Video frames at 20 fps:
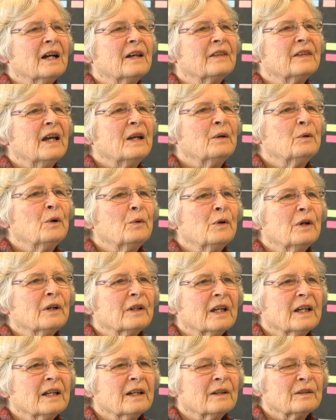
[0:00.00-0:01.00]
And they were
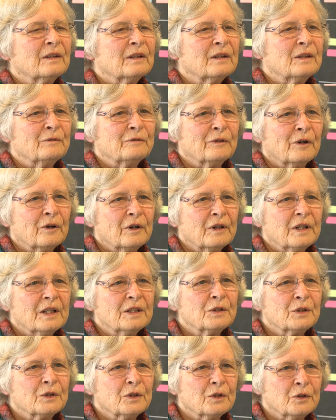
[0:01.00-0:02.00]
working at the Foreign
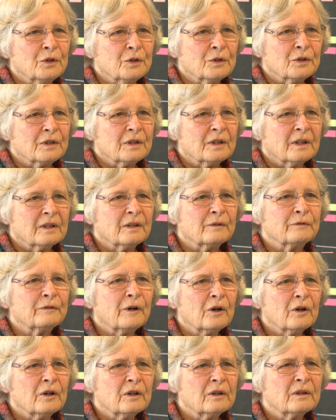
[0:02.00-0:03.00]
Institute, the
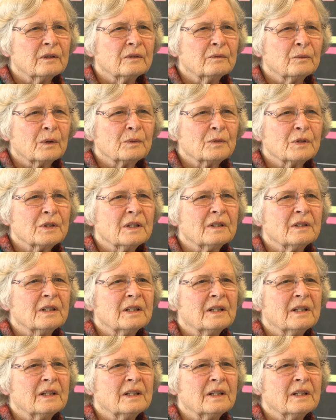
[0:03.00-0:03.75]
Foreign, what was it?